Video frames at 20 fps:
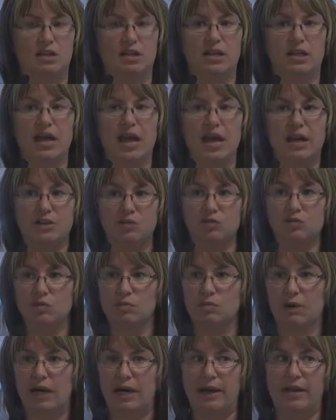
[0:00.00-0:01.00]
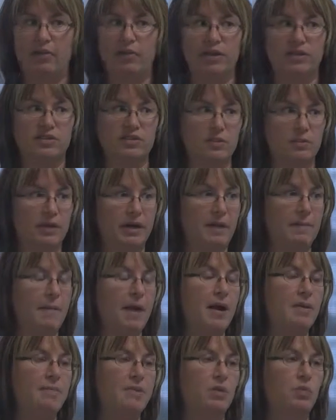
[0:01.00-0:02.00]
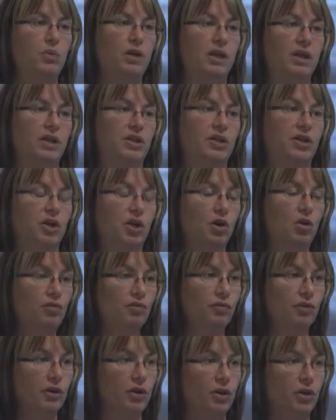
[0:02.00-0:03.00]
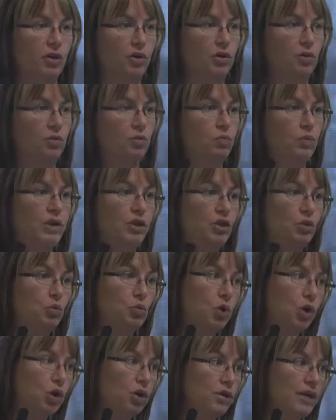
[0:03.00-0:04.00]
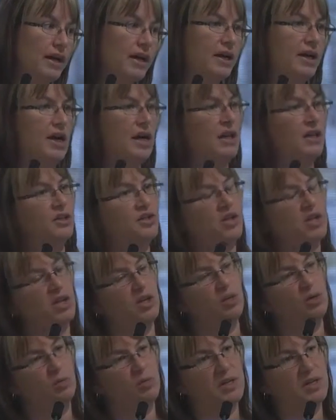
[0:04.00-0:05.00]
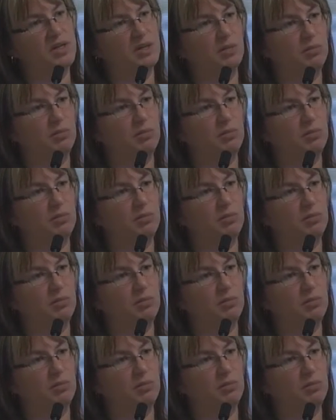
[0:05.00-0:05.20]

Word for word: the extra mile that somebody might be willing to go for you when you were that college kid who was an